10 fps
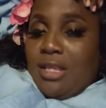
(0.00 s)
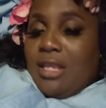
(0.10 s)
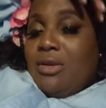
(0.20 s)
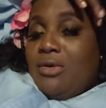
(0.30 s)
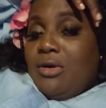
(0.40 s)

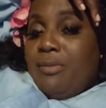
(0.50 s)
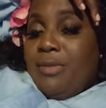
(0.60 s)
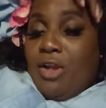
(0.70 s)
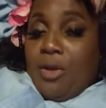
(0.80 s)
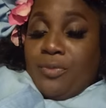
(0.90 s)
You know,
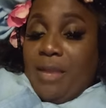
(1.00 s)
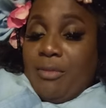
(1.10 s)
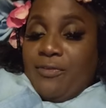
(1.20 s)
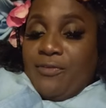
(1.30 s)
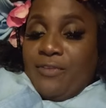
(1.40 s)
big up
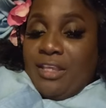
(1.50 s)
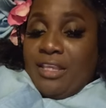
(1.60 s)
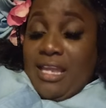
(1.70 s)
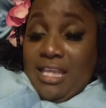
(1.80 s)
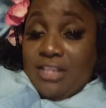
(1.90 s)
Tommy Faye.
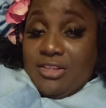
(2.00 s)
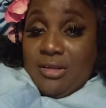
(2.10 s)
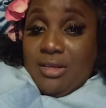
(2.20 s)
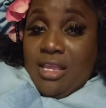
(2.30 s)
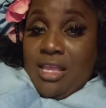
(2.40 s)
Yes,
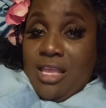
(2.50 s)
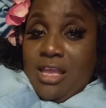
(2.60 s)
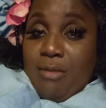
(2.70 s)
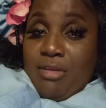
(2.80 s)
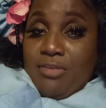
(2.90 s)

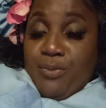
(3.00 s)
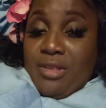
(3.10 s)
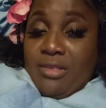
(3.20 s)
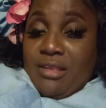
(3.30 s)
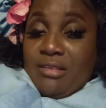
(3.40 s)
Miss
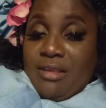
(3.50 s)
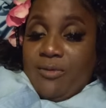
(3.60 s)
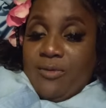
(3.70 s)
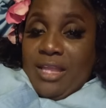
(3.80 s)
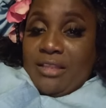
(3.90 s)
Princess
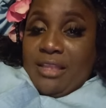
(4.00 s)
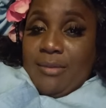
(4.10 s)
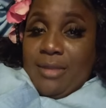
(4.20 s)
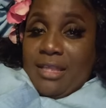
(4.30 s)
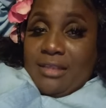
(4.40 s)
invited
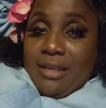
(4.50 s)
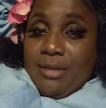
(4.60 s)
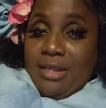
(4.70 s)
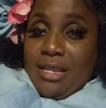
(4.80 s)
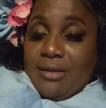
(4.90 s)
Tommy and
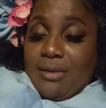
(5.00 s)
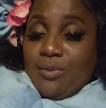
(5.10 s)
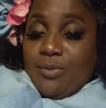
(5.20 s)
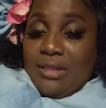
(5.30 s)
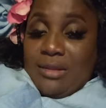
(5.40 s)
Tommy na,
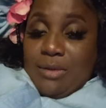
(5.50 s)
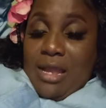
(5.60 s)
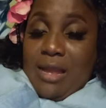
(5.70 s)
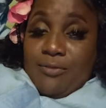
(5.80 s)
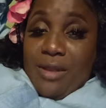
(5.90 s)

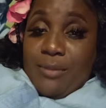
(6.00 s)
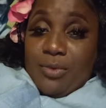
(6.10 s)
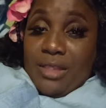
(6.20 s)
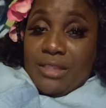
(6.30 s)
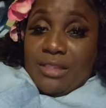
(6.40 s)
from
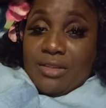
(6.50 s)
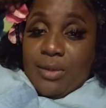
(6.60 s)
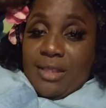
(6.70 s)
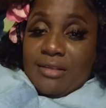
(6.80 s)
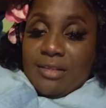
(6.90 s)

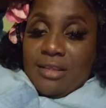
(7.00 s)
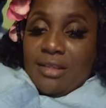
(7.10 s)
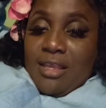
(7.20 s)
2020.